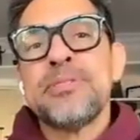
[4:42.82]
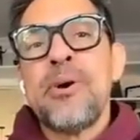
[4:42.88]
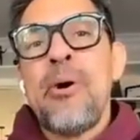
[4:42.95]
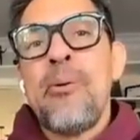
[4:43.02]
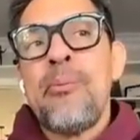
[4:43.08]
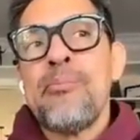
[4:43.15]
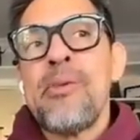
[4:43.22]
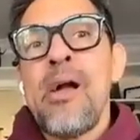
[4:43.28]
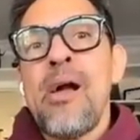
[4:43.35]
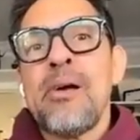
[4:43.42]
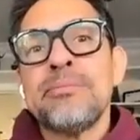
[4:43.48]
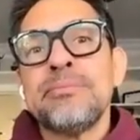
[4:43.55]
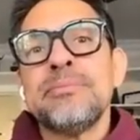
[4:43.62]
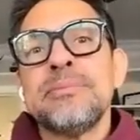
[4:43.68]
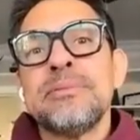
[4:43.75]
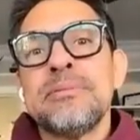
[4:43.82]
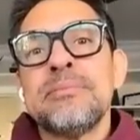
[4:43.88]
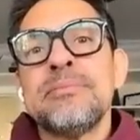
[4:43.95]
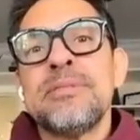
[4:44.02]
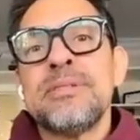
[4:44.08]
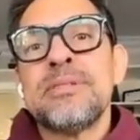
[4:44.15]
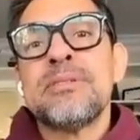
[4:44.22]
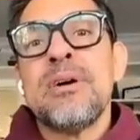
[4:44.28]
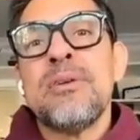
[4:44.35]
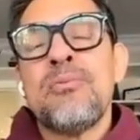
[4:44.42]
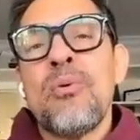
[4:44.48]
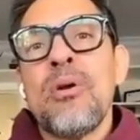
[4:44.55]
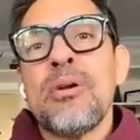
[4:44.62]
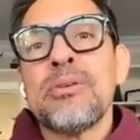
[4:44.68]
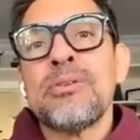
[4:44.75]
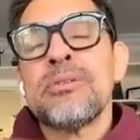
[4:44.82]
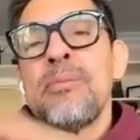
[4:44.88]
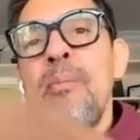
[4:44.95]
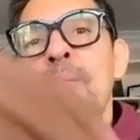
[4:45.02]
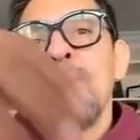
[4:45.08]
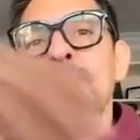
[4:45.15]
So yeah, this stuff works.